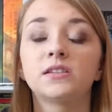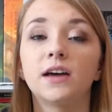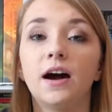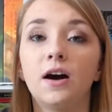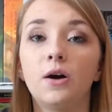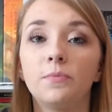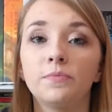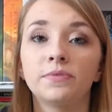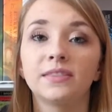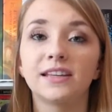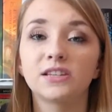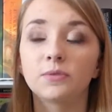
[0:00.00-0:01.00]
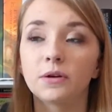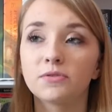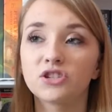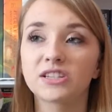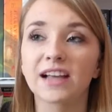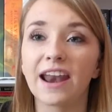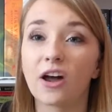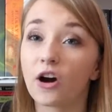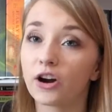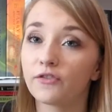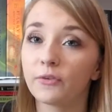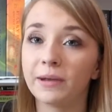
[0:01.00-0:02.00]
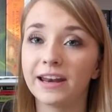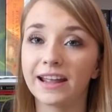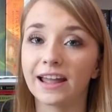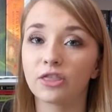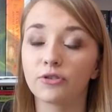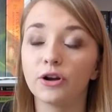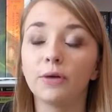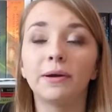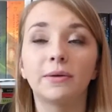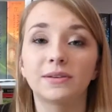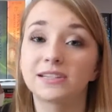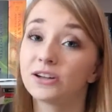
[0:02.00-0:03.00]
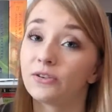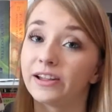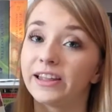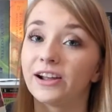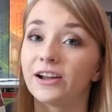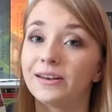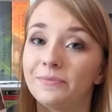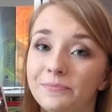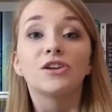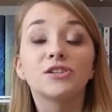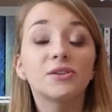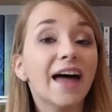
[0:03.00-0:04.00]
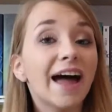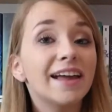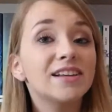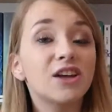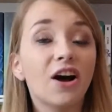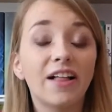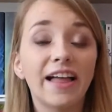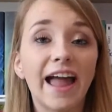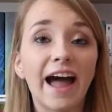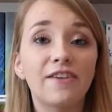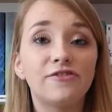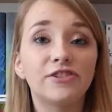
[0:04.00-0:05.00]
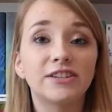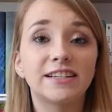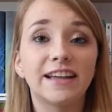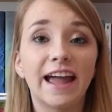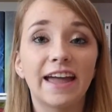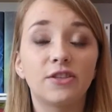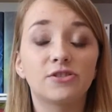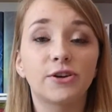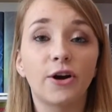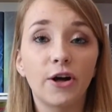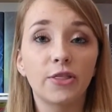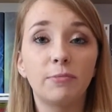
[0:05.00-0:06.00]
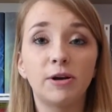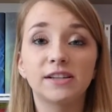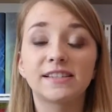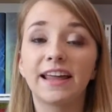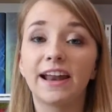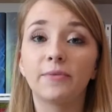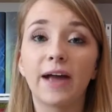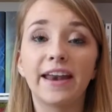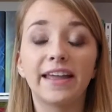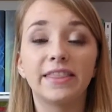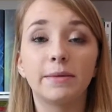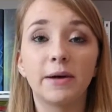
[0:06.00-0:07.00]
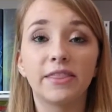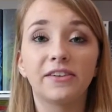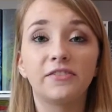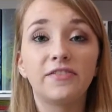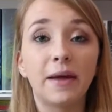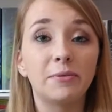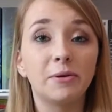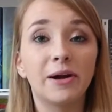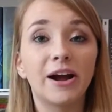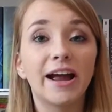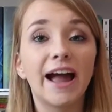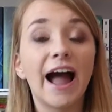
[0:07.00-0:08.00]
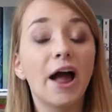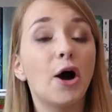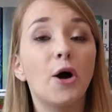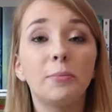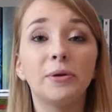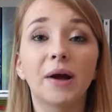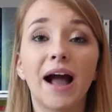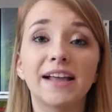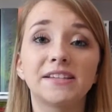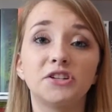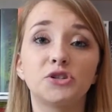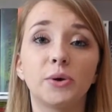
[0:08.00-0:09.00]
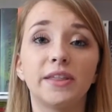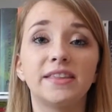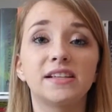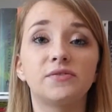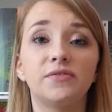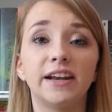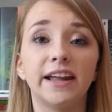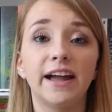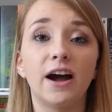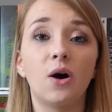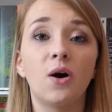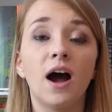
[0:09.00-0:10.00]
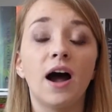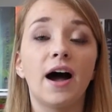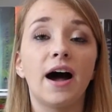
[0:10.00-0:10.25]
So this one was just kind of hard for me to get through, but it was still really good. So that is all I have for today. Those are all the books that I read in the month of February. I hope you guys enjoyed this video.